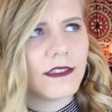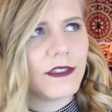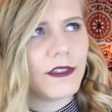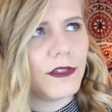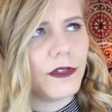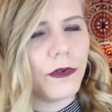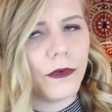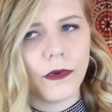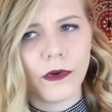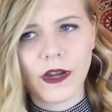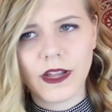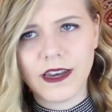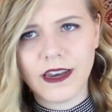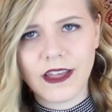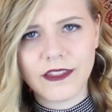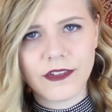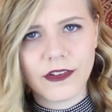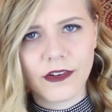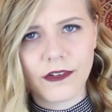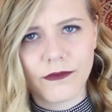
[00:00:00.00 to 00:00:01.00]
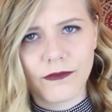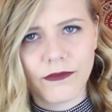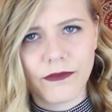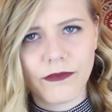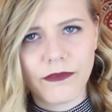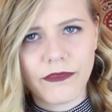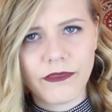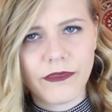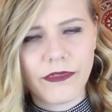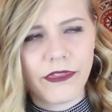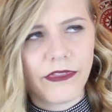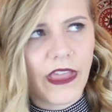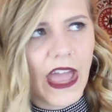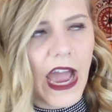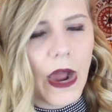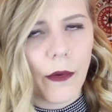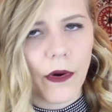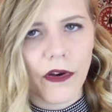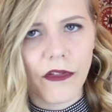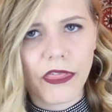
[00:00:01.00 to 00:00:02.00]
to another
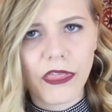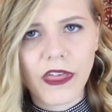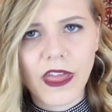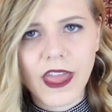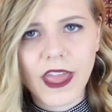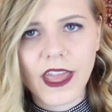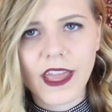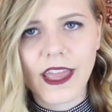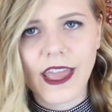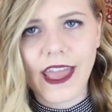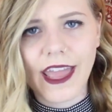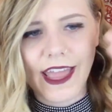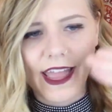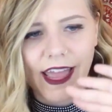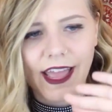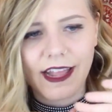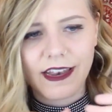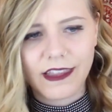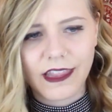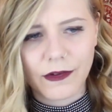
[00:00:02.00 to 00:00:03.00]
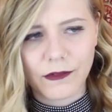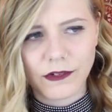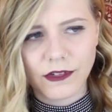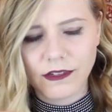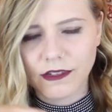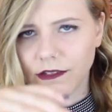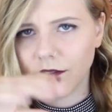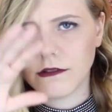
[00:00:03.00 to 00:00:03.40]
tower thing, and they would,